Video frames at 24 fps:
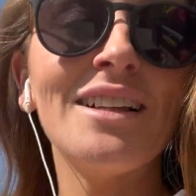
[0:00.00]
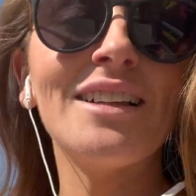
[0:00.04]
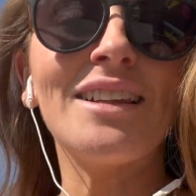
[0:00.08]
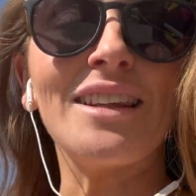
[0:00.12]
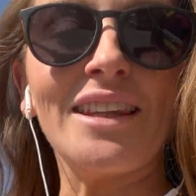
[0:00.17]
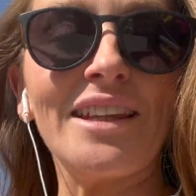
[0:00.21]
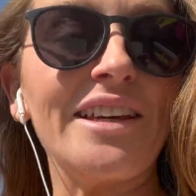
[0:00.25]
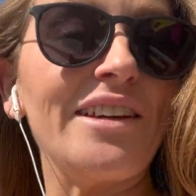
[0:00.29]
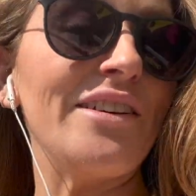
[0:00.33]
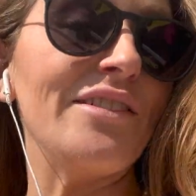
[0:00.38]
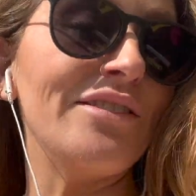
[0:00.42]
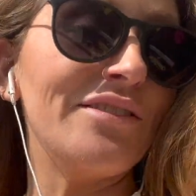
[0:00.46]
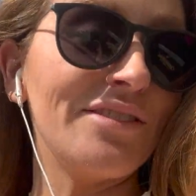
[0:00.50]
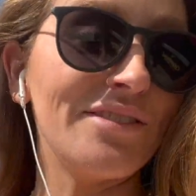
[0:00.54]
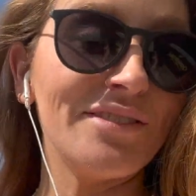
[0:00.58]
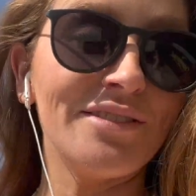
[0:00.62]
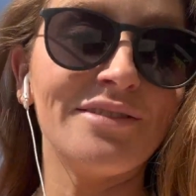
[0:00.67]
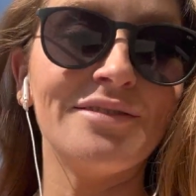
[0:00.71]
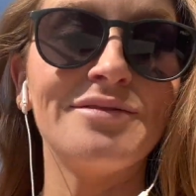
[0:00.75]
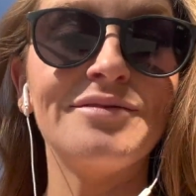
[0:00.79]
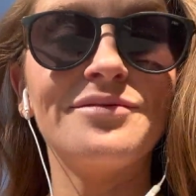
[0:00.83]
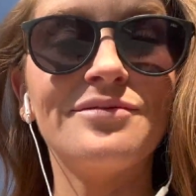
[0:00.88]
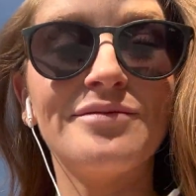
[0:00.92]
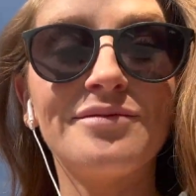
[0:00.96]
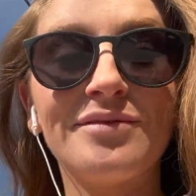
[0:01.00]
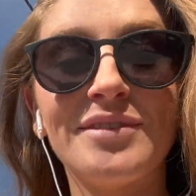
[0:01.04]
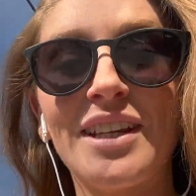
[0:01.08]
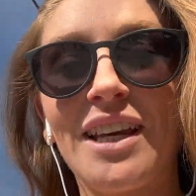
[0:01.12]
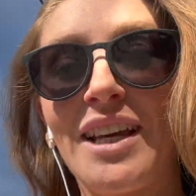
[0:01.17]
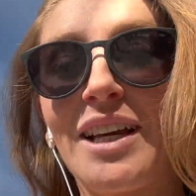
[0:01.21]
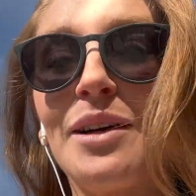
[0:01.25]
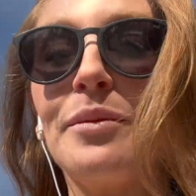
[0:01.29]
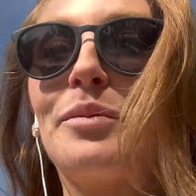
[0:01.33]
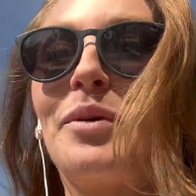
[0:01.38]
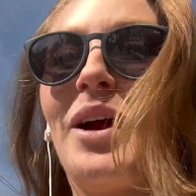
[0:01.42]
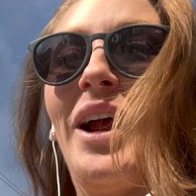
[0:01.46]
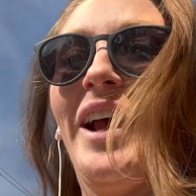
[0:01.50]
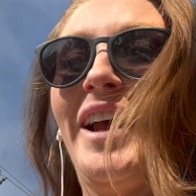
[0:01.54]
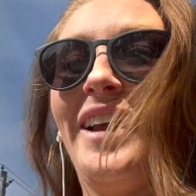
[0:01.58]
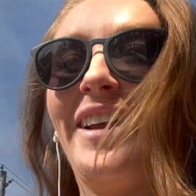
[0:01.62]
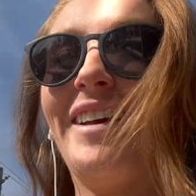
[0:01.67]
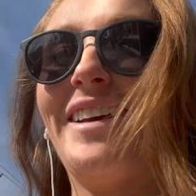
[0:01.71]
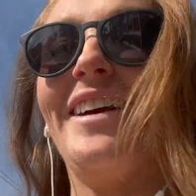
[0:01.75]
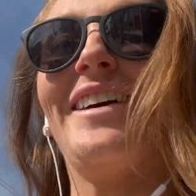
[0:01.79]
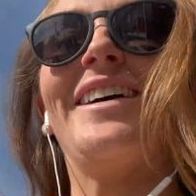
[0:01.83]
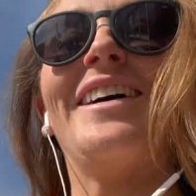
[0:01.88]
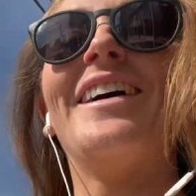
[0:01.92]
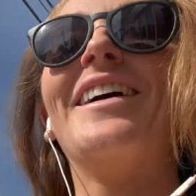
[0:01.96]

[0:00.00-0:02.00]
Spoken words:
leave. Take a break.